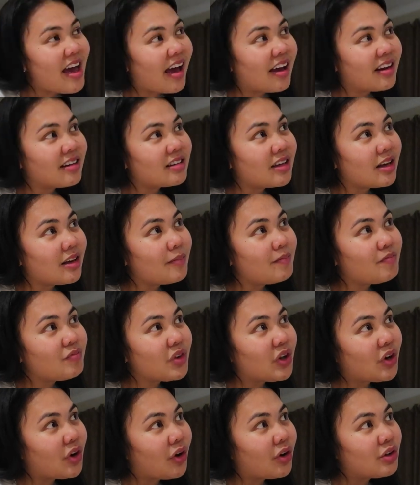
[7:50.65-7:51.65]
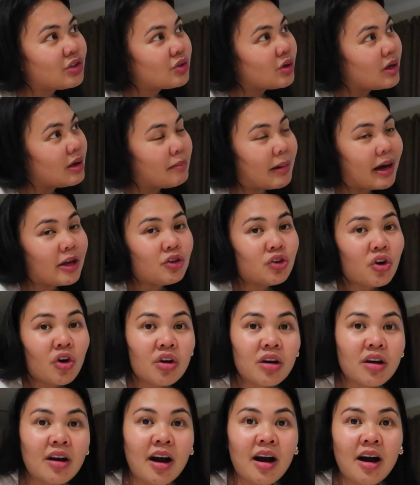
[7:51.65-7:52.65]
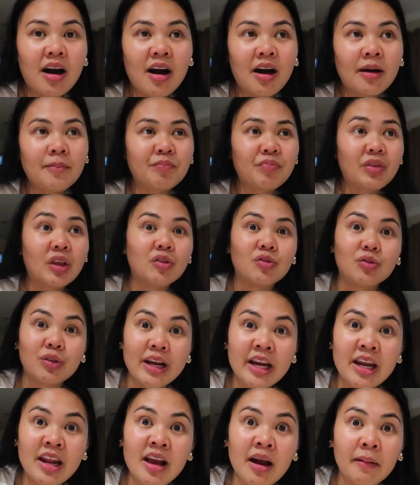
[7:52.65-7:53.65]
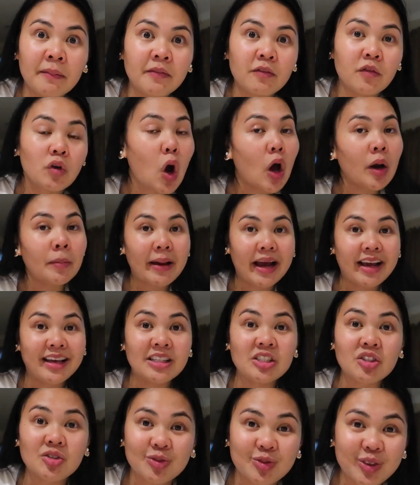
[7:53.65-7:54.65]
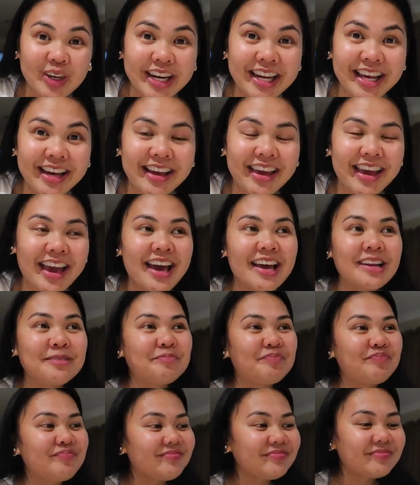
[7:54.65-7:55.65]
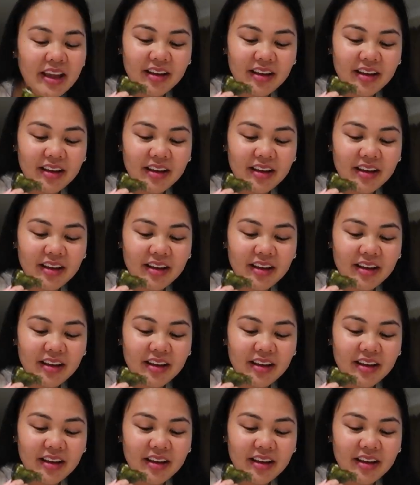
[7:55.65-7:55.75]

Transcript: And, you know, doing my yoga, reading. I've gotten back into reading again.